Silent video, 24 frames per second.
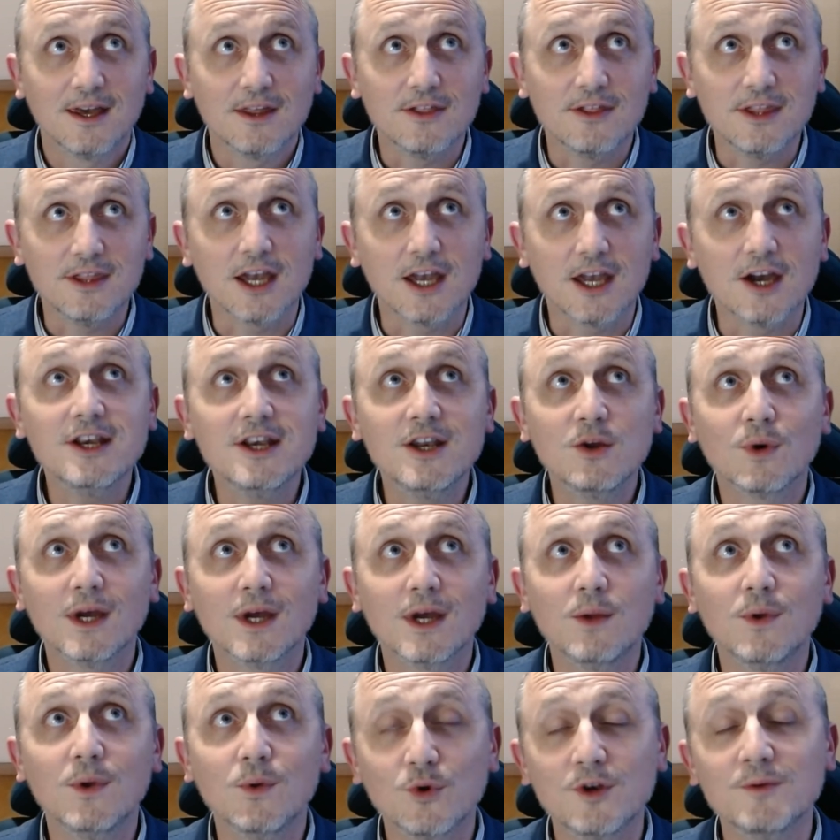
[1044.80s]
the only
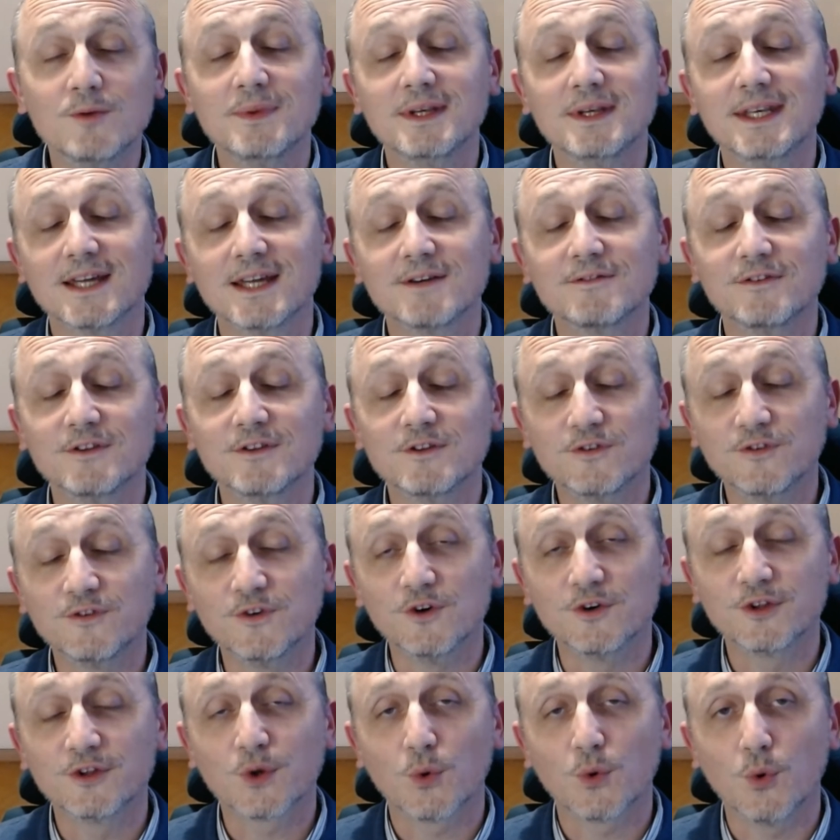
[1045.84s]
way we wouldn't be down for the
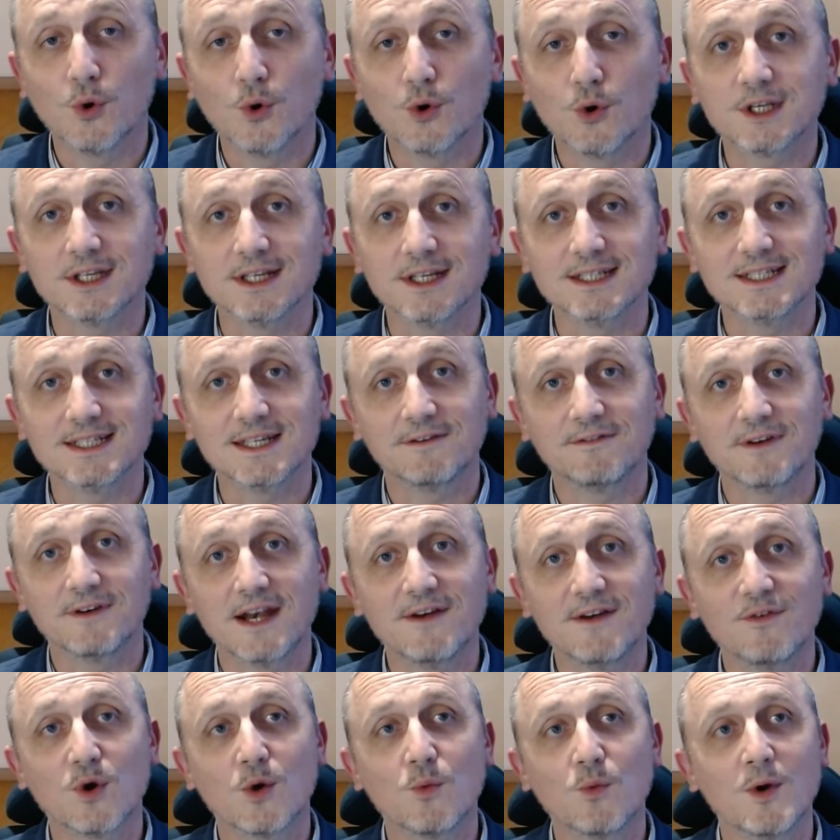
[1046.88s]
fourth quarter is if
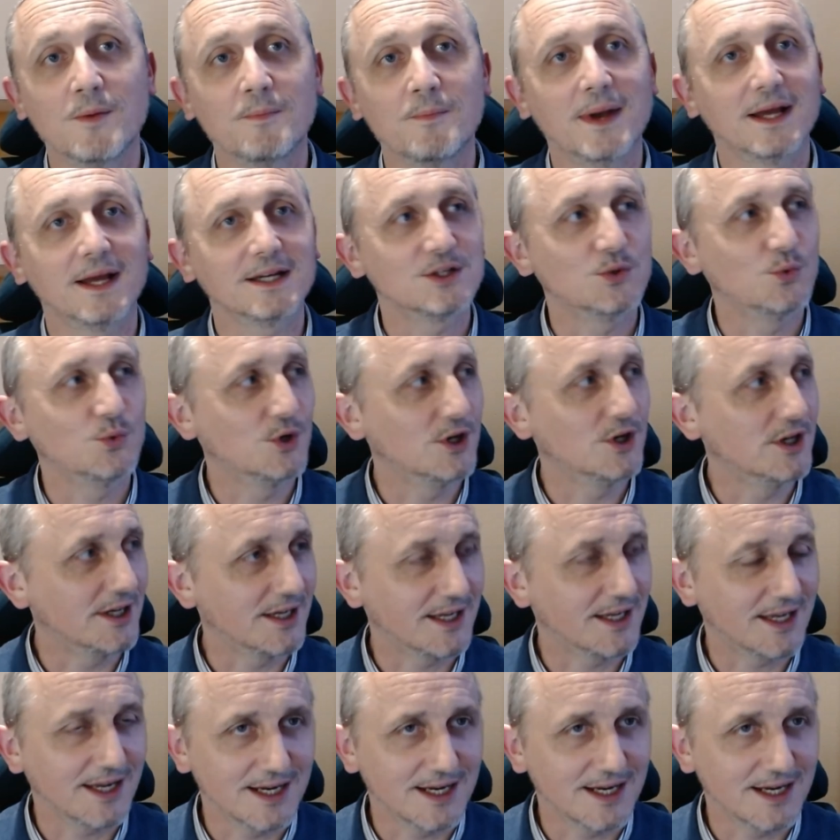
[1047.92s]
everyone went back to work